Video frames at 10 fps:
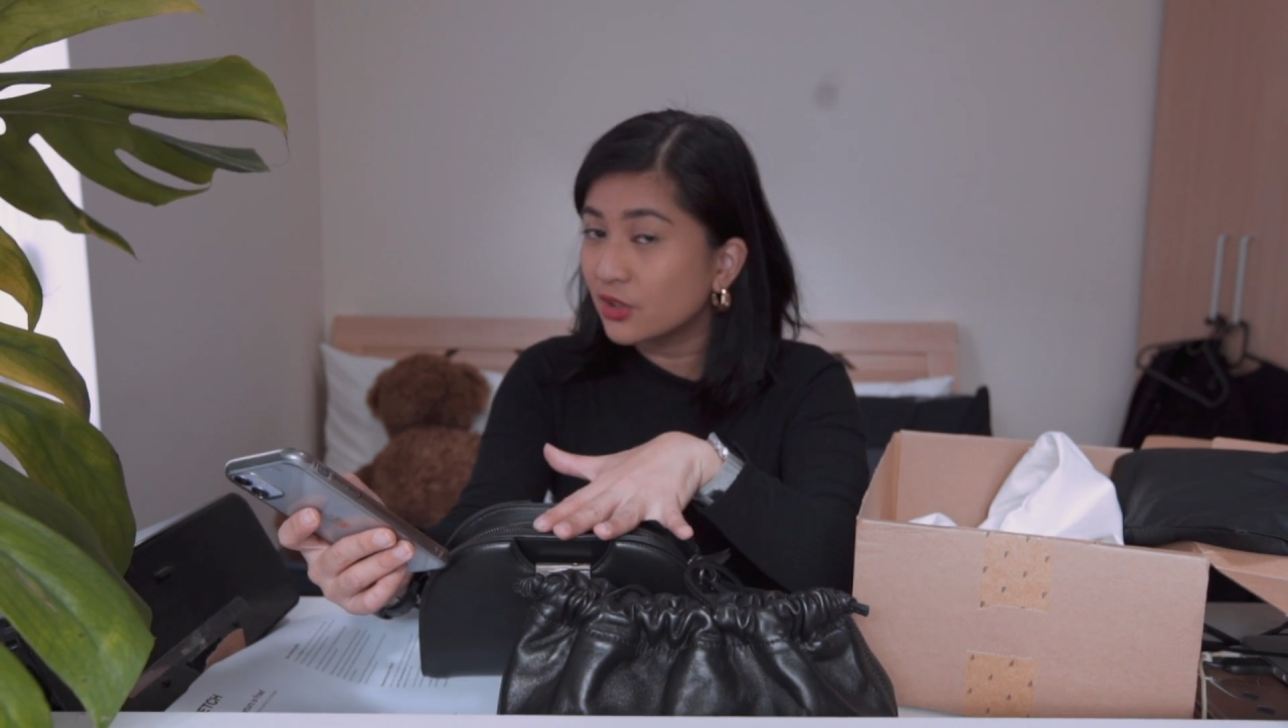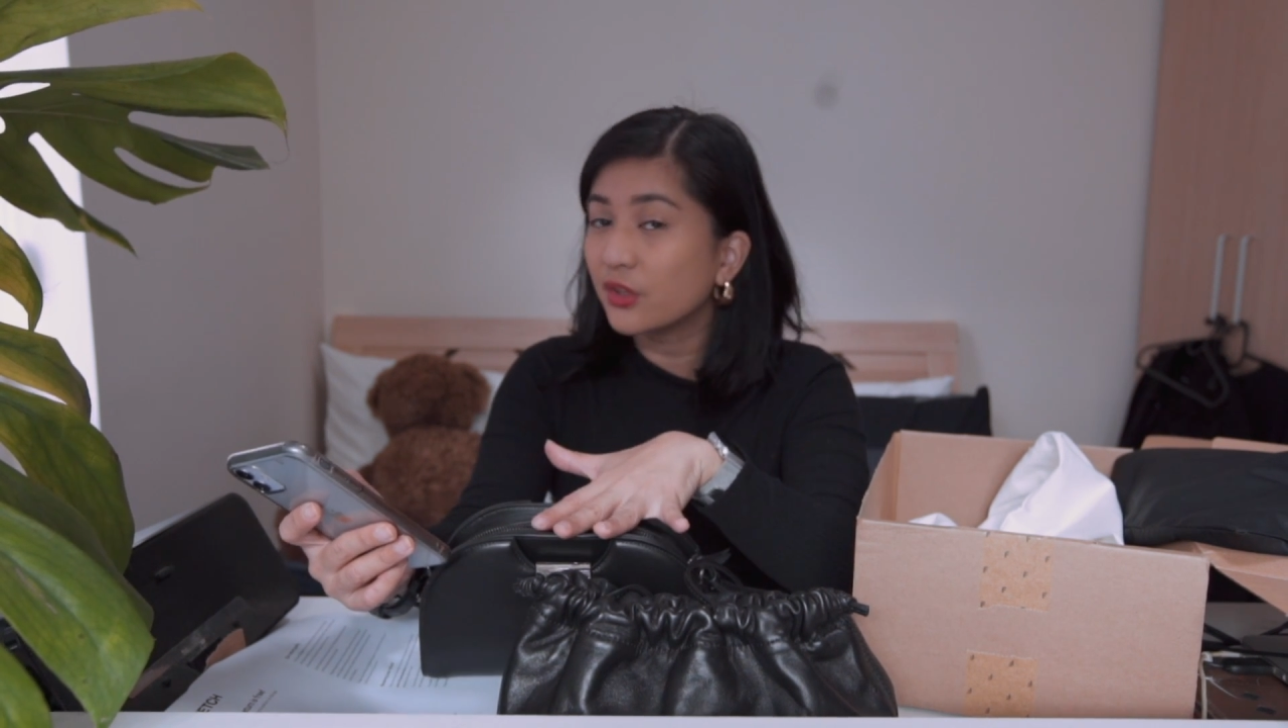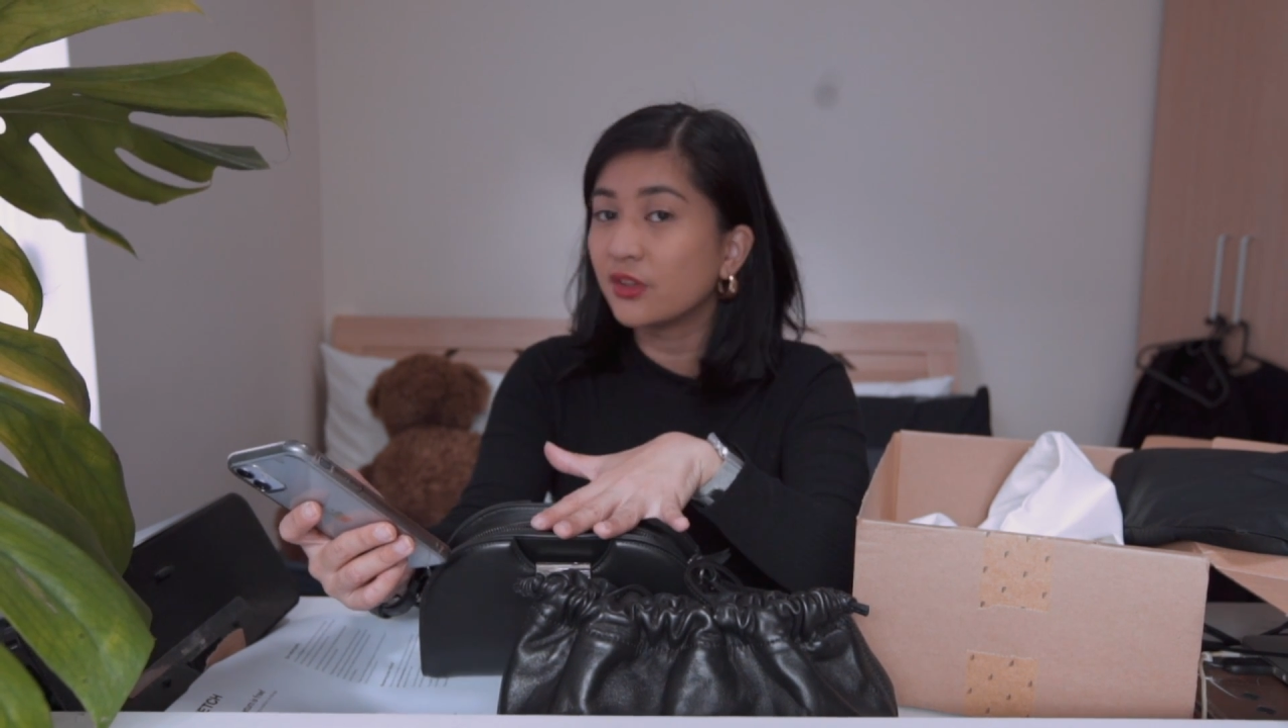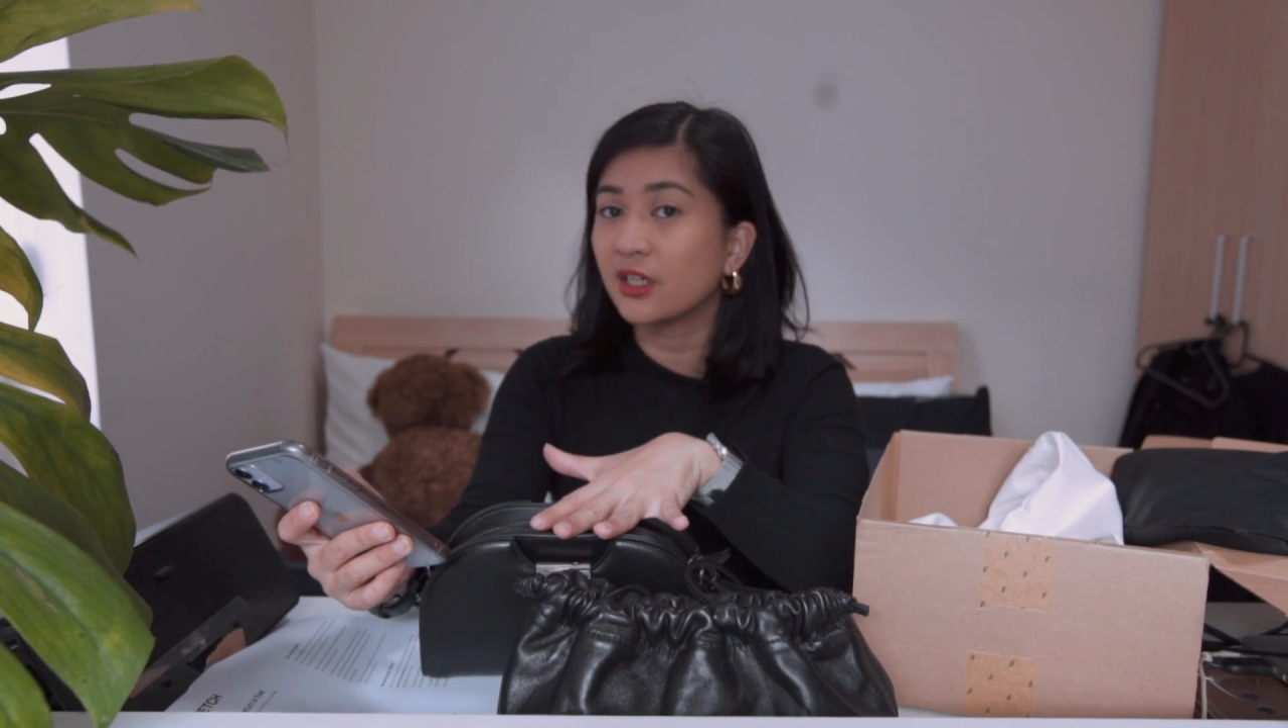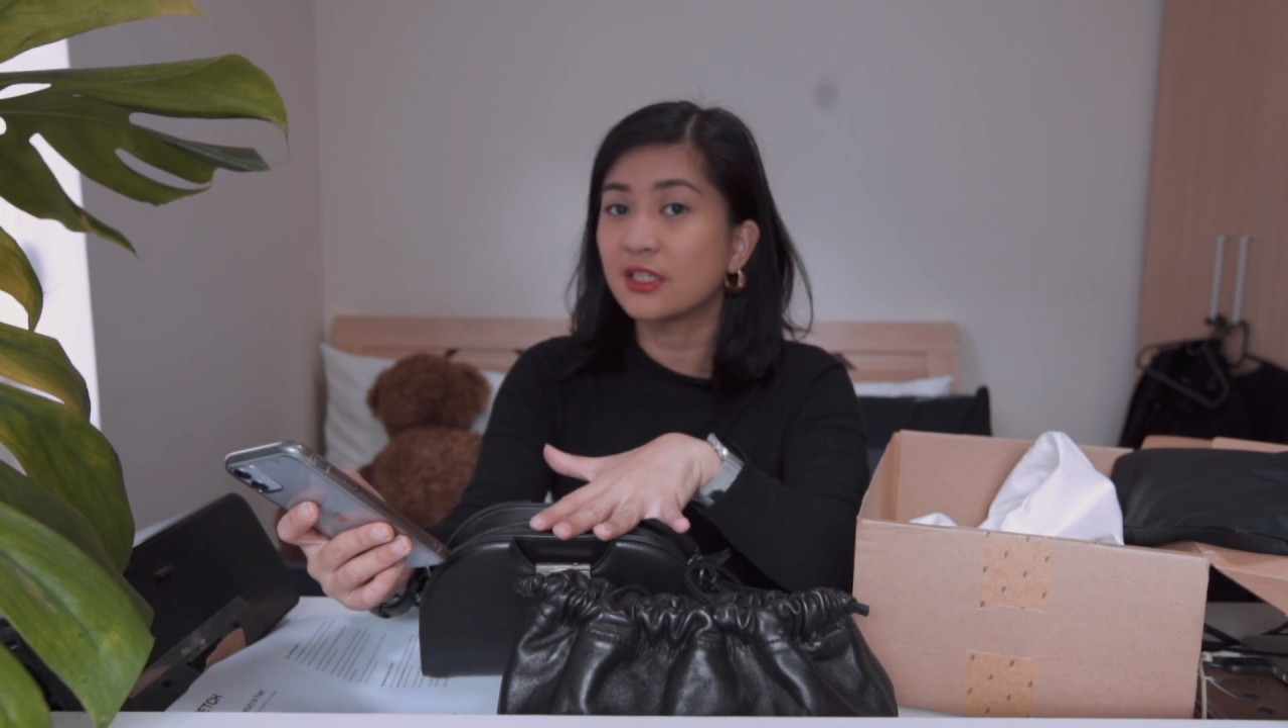
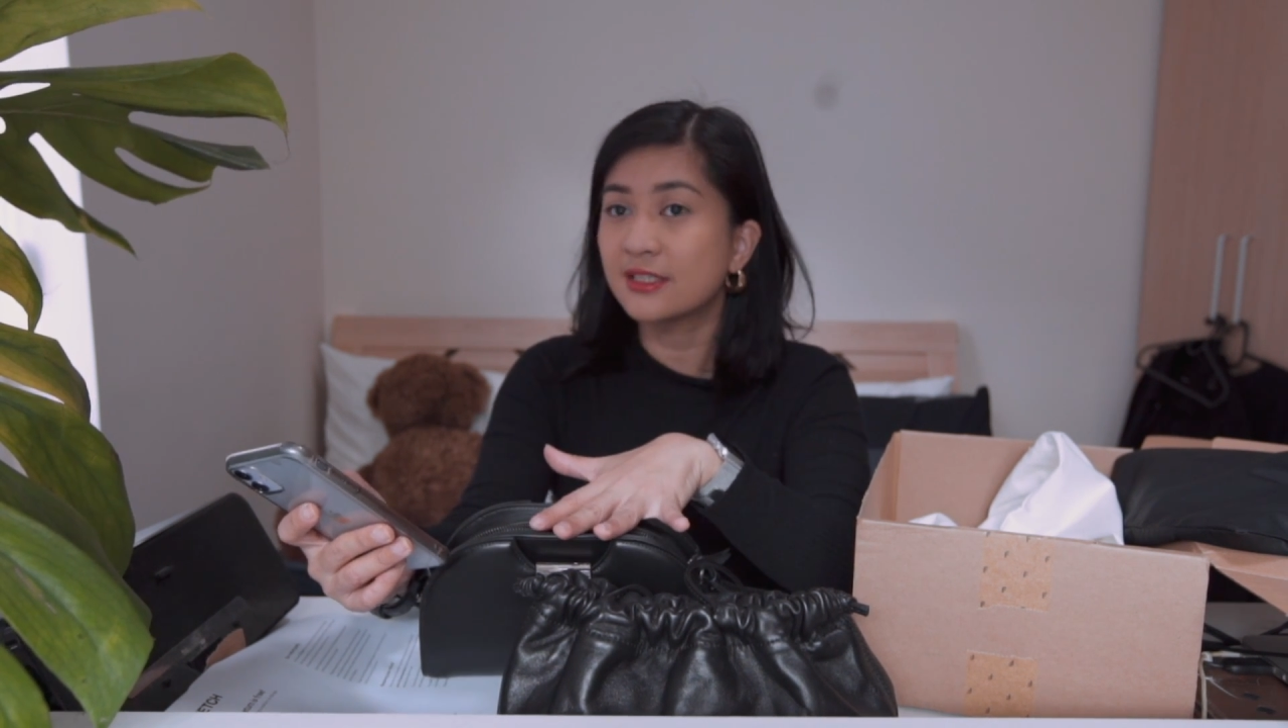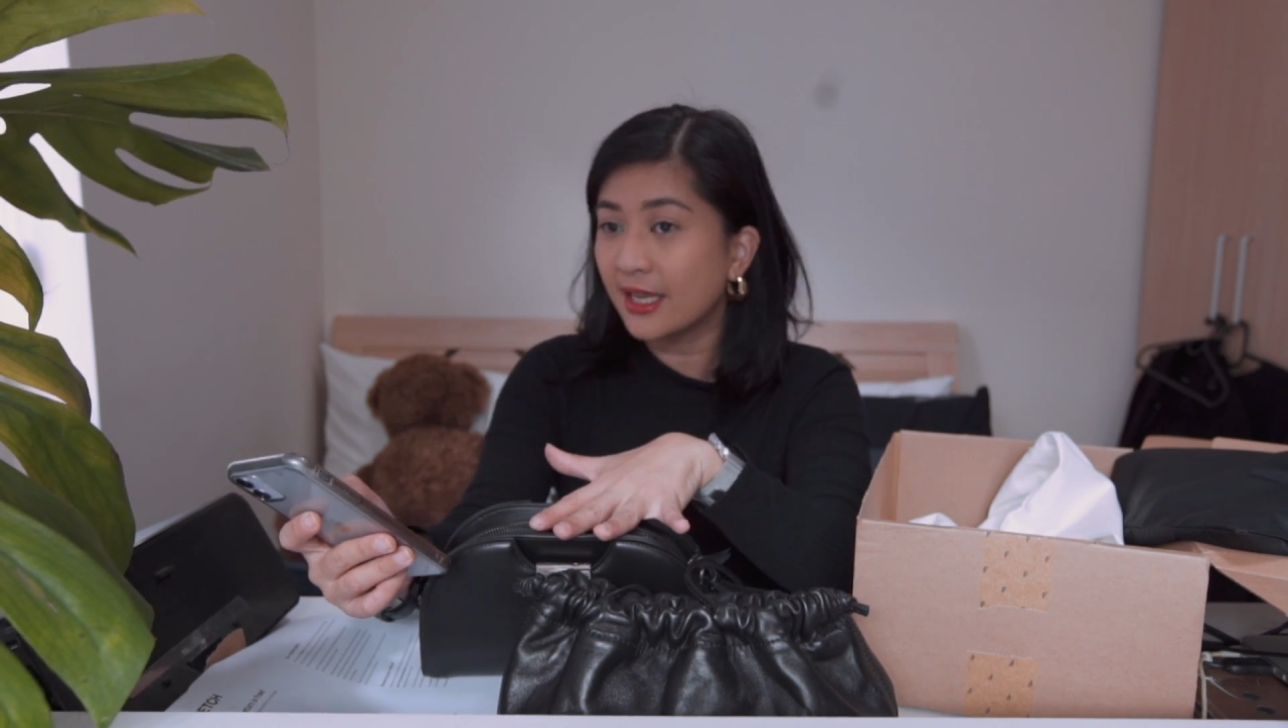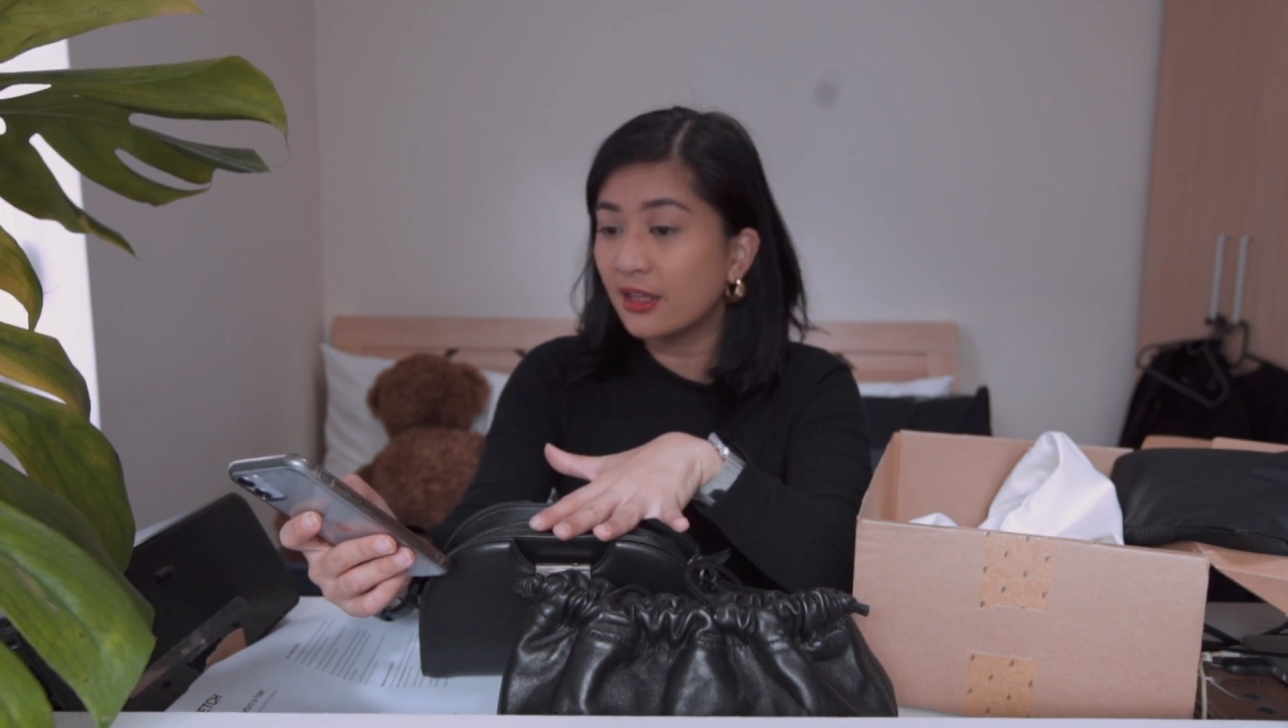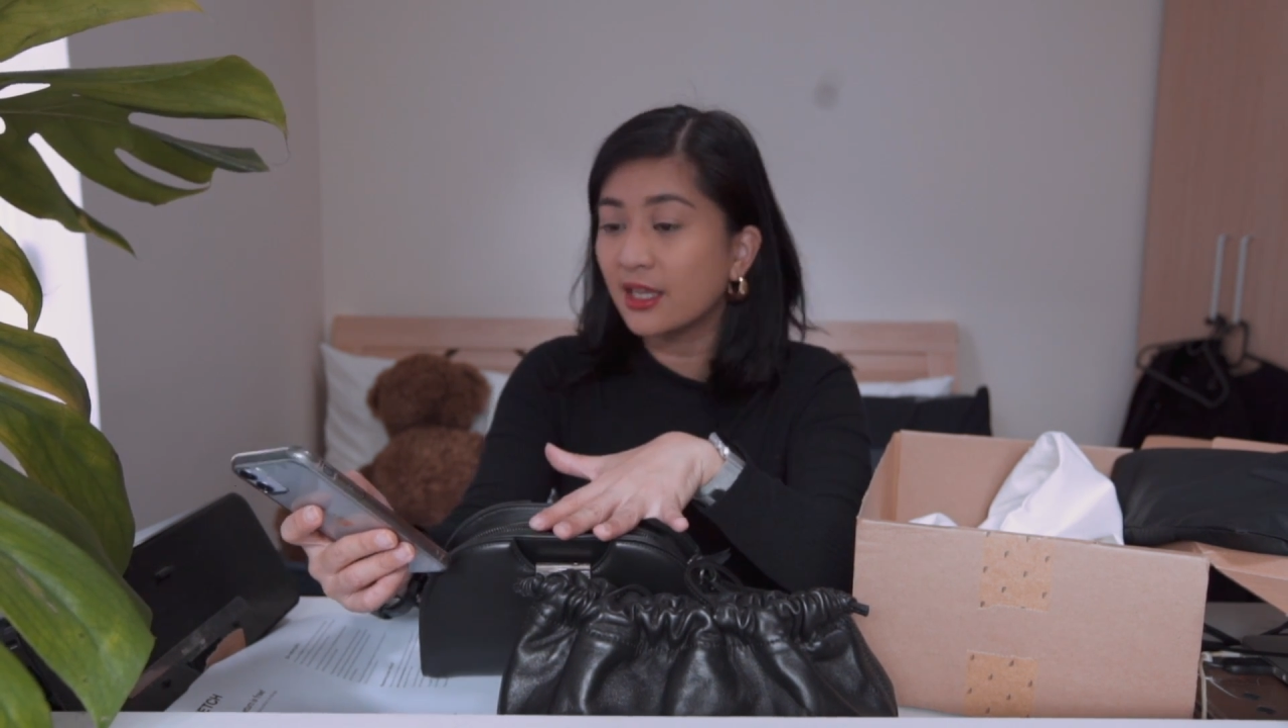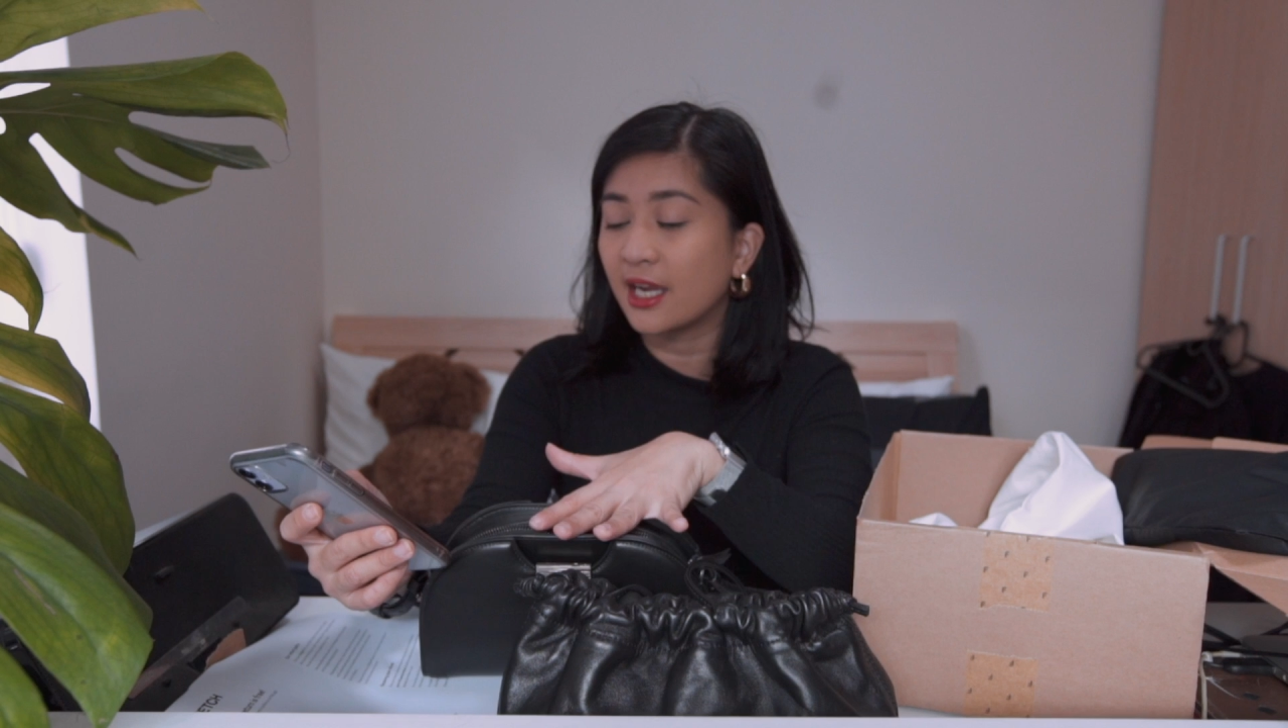on their sale